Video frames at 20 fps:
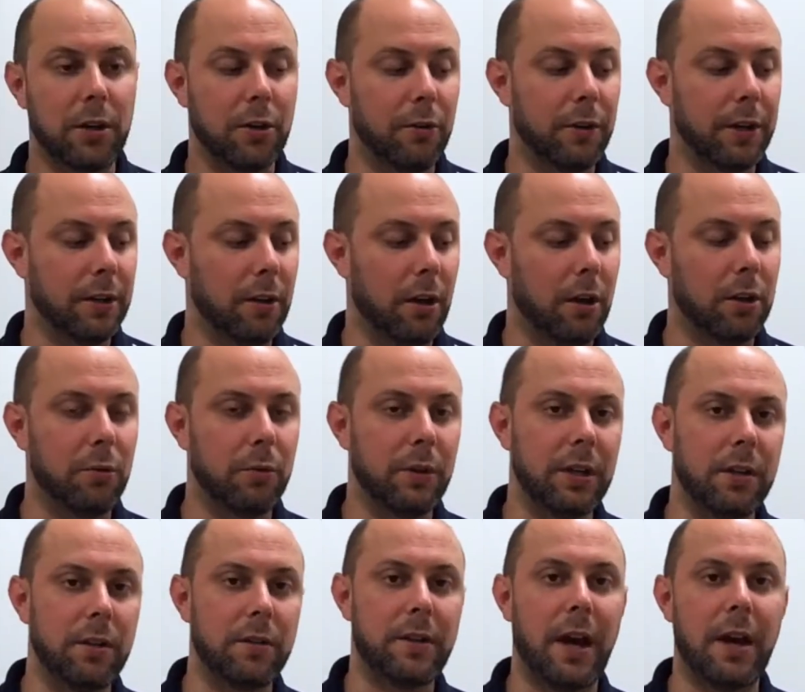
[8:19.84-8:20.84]
Going along
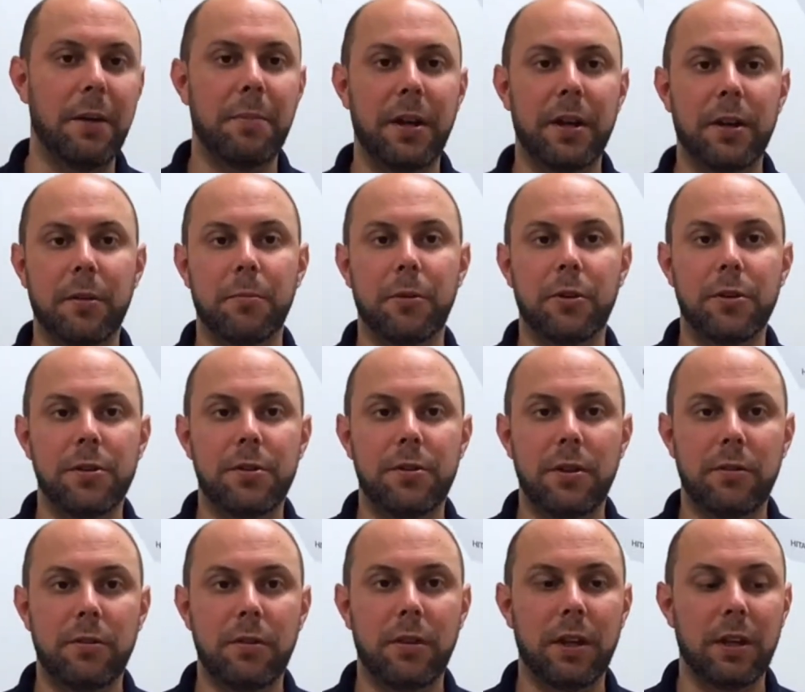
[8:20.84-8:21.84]
with diabetic
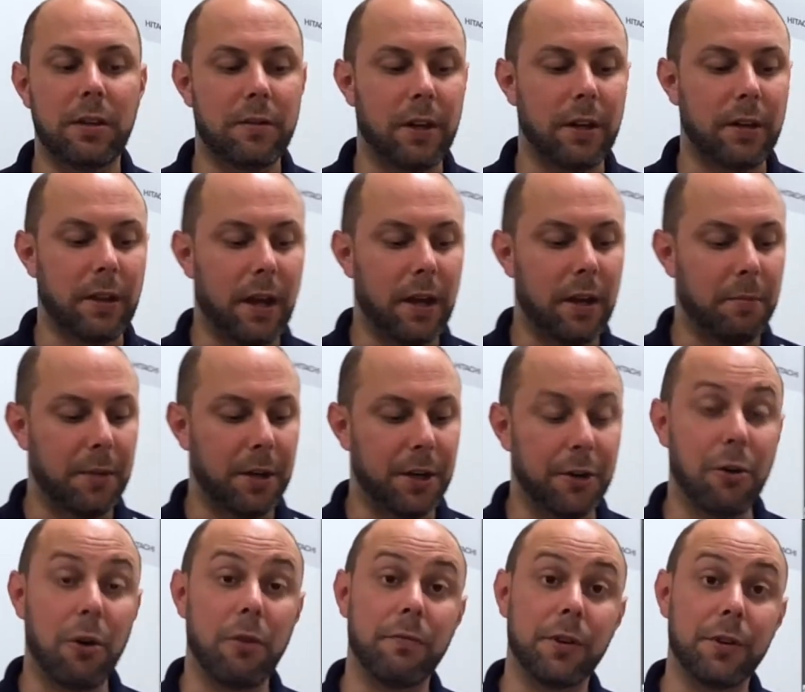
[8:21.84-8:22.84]
emergencies and things like that, I'm going
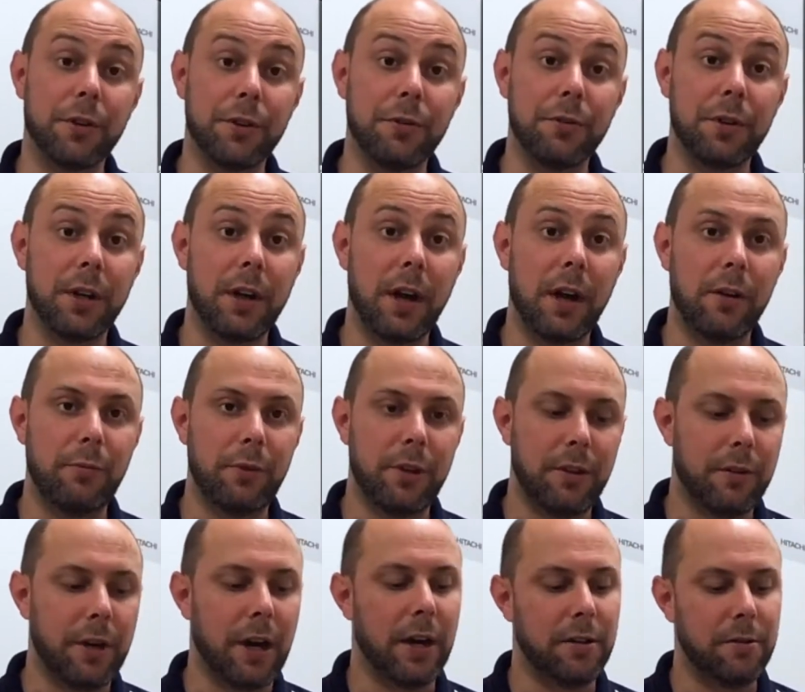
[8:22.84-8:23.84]
to go over Glucagon with
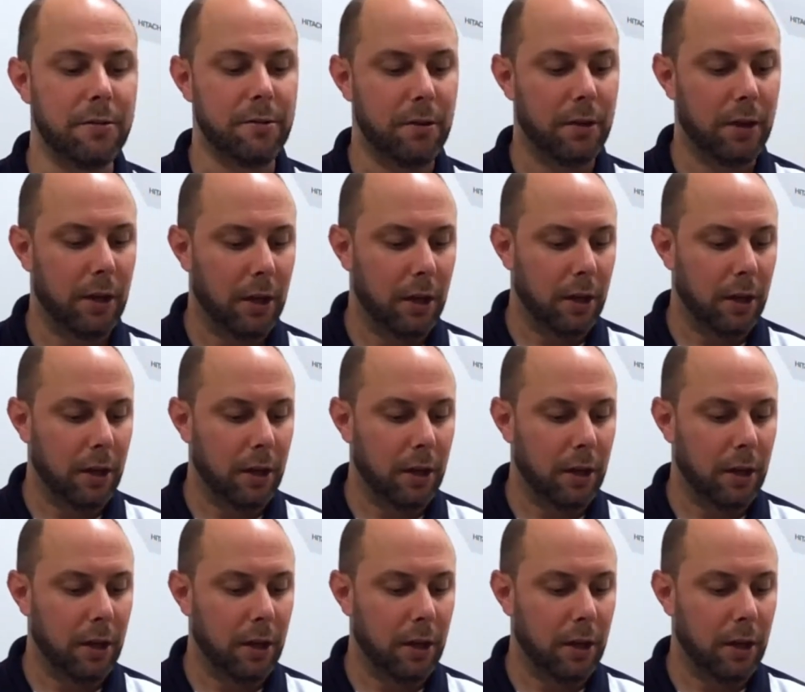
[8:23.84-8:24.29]
you guys.